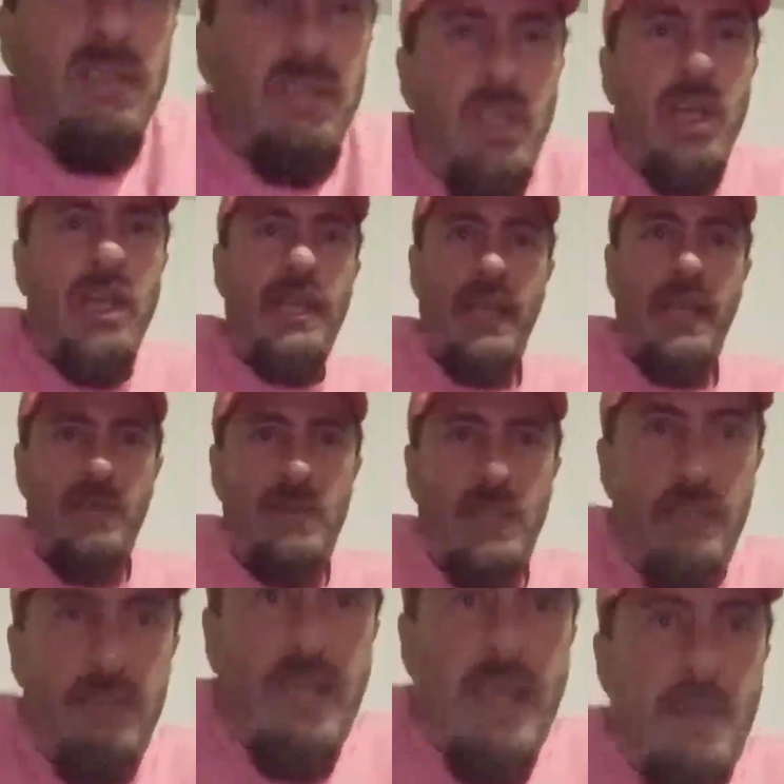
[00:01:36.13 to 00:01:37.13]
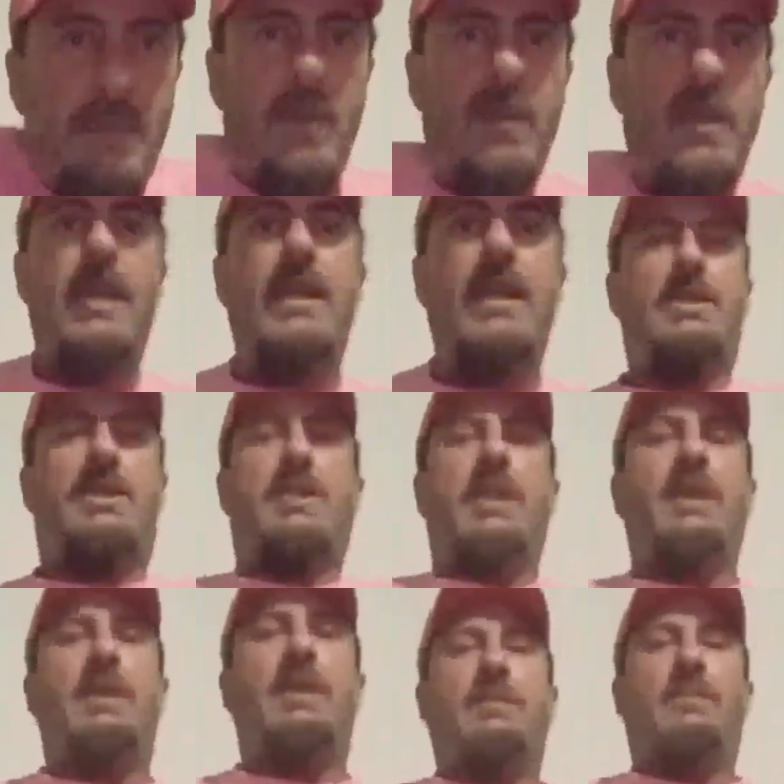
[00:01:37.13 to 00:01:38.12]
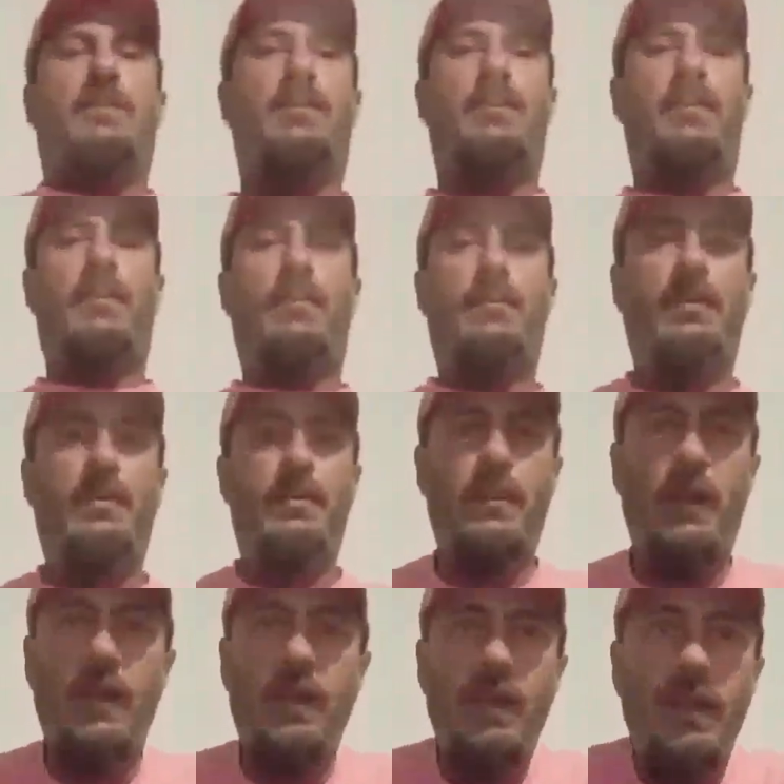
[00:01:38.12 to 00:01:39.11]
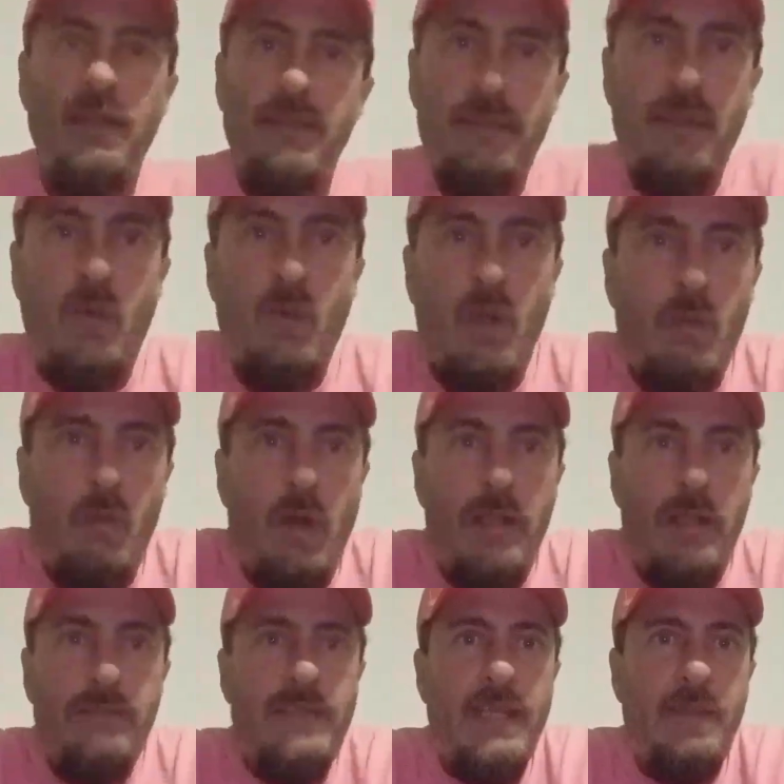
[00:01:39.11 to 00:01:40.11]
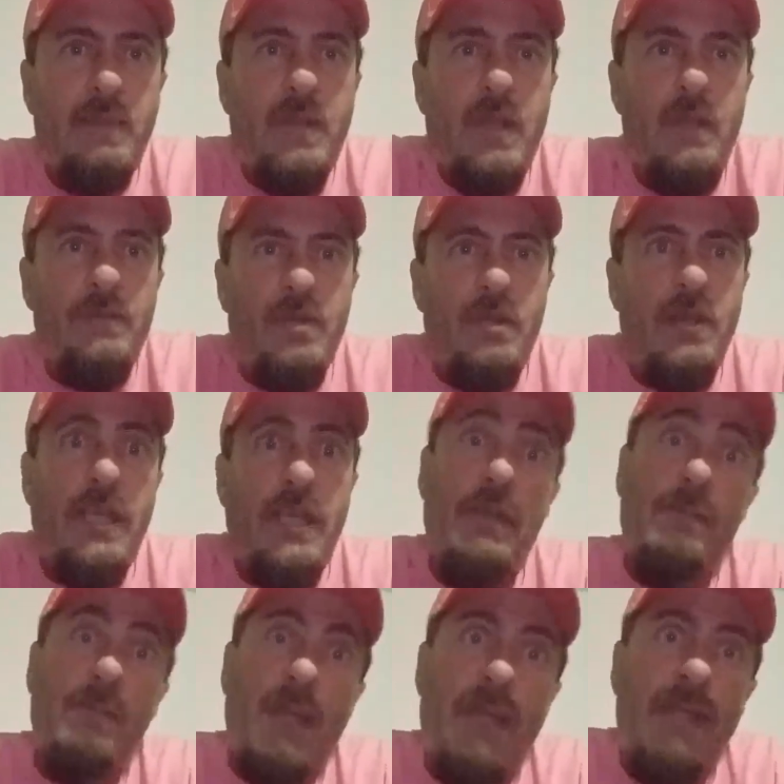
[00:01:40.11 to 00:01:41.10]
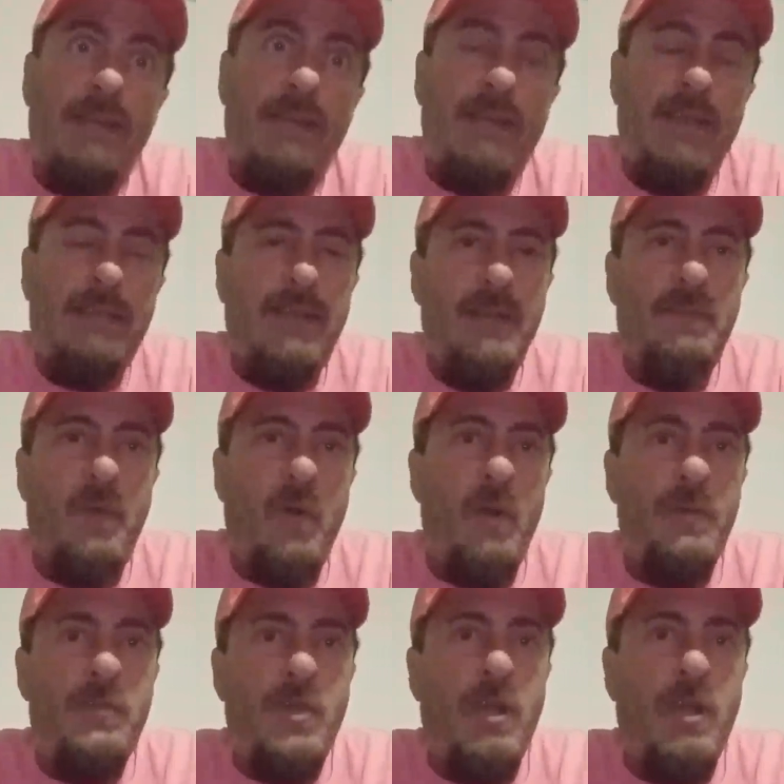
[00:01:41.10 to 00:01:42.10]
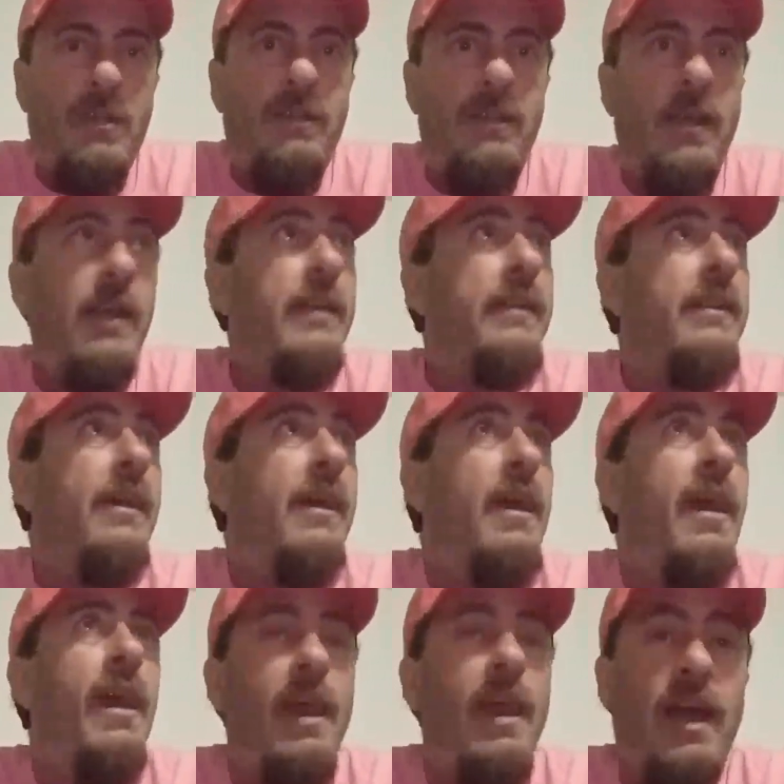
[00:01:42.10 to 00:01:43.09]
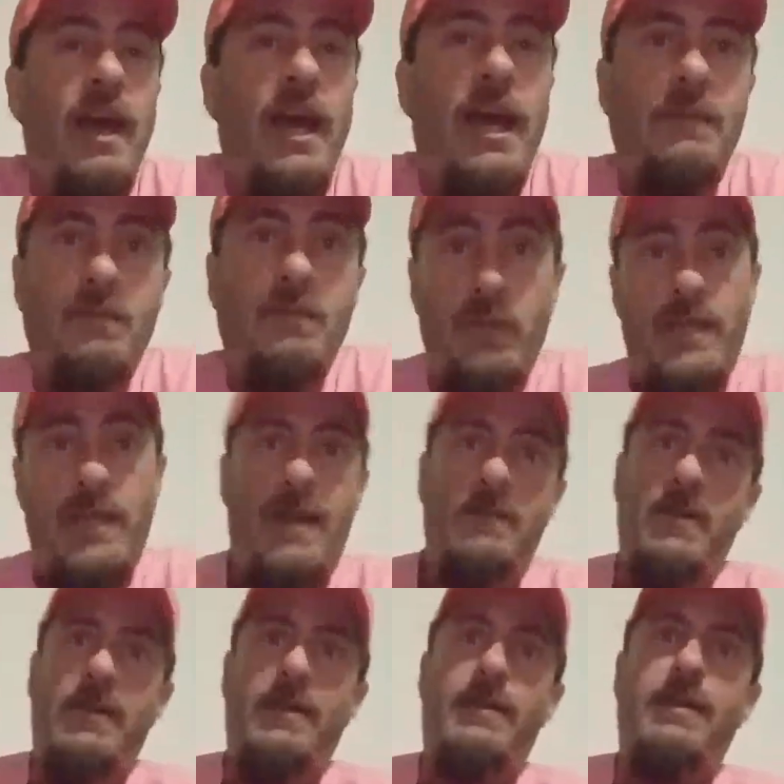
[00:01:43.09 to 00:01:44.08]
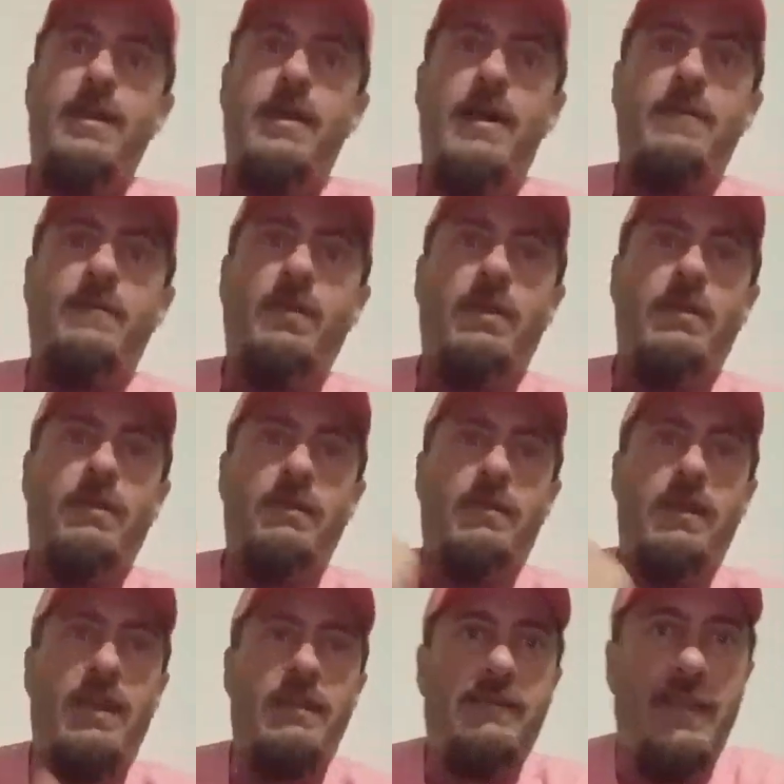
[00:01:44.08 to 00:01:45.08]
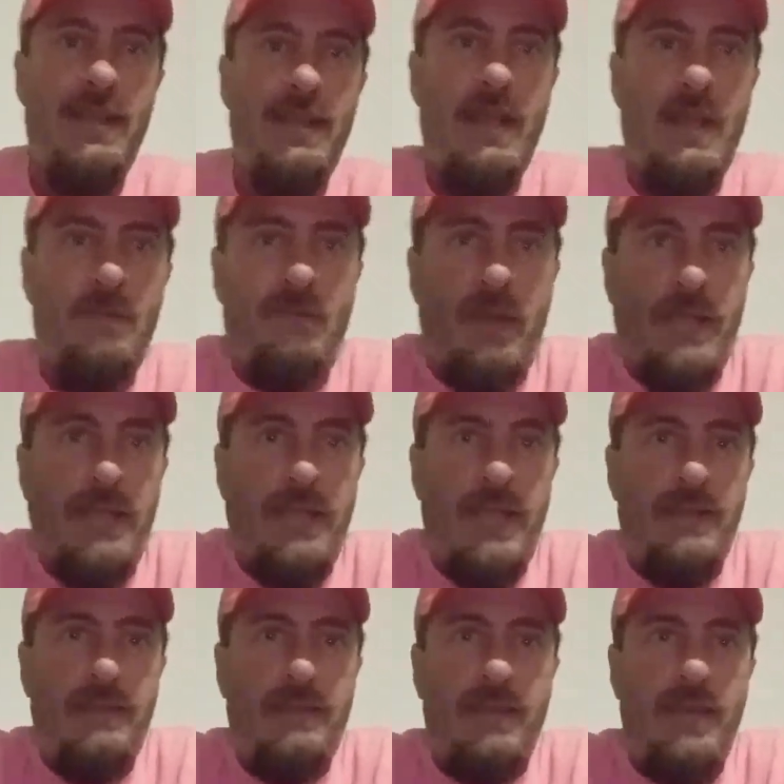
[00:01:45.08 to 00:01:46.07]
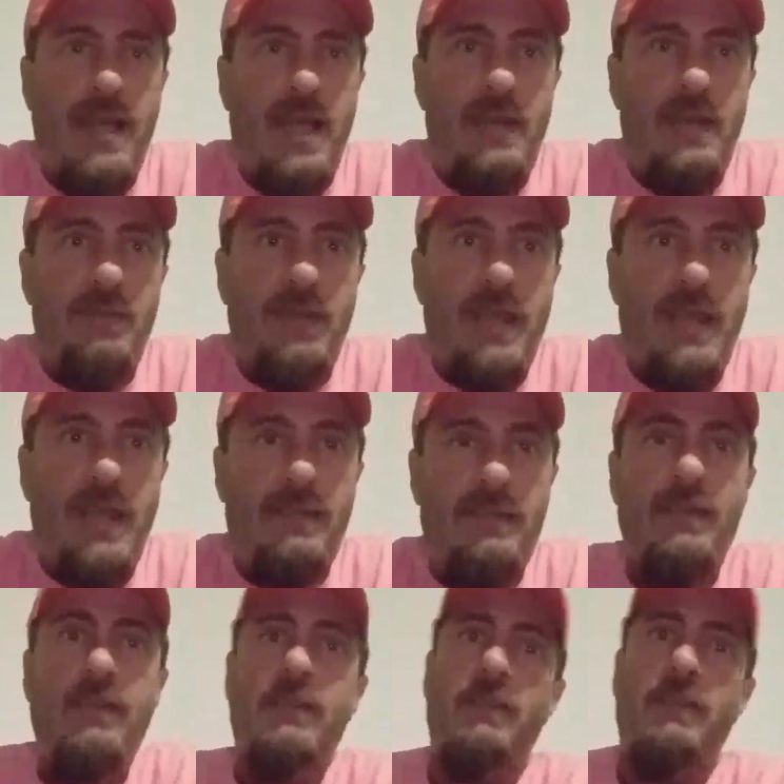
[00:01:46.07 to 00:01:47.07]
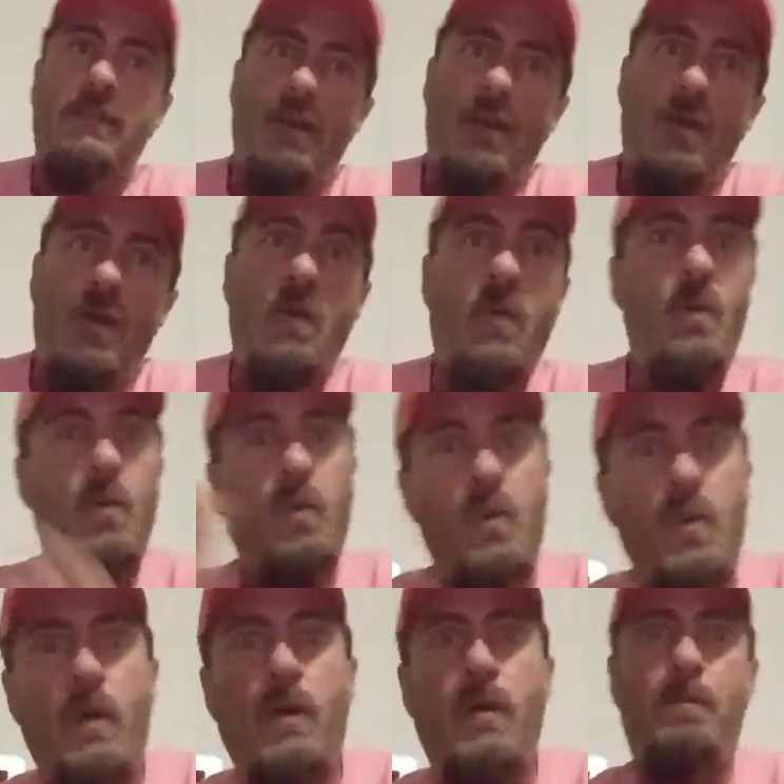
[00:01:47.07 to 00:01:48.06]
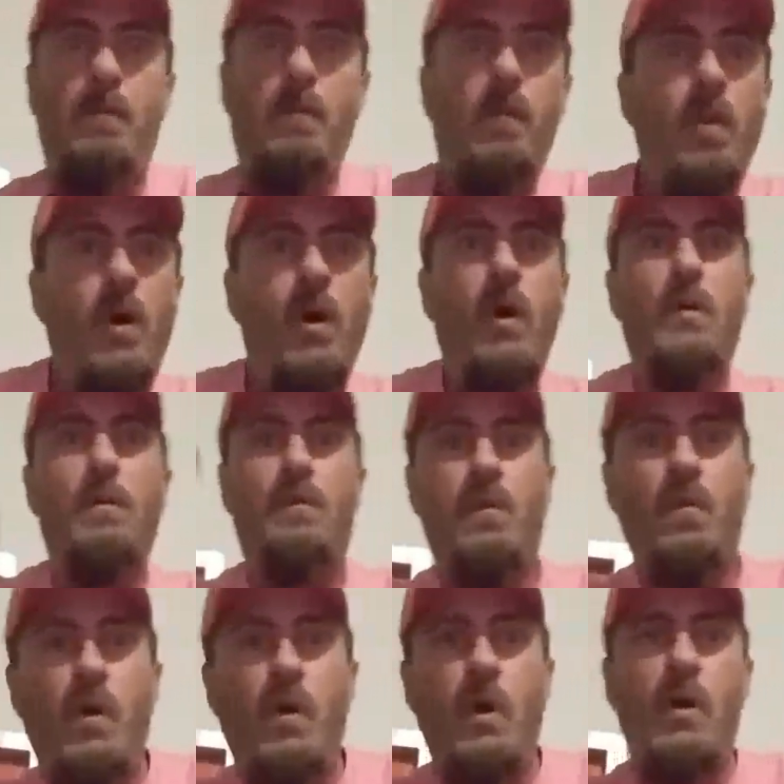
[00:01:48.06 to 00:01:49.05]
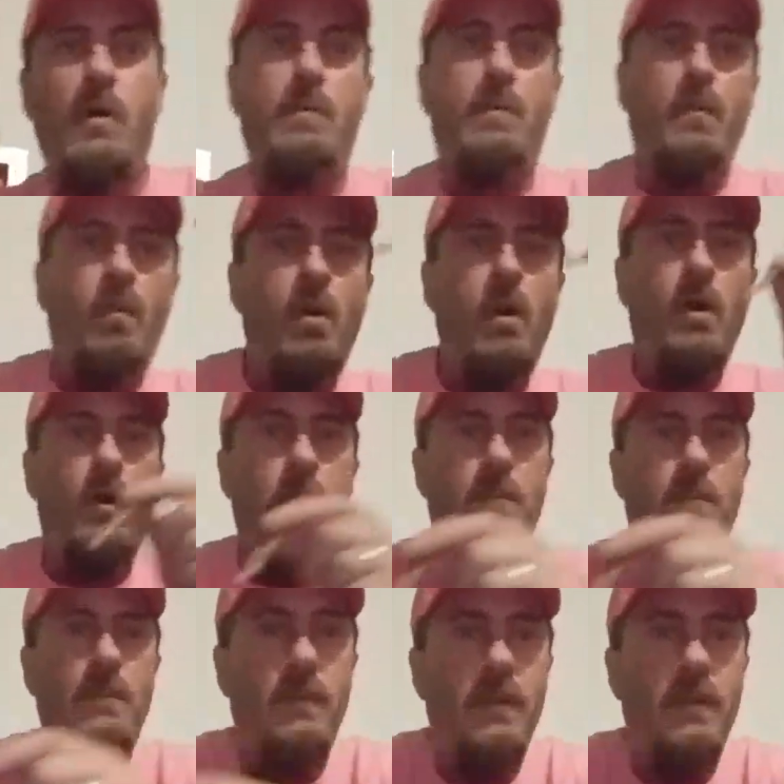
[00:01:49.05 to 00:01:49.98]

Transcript: Good evening, Dabr Nation. So we're one step closer to getting my 64 truck done. We got rid of the oven. That's going to help finance a lot of that. So, whoop, whoop, whoop, whoop.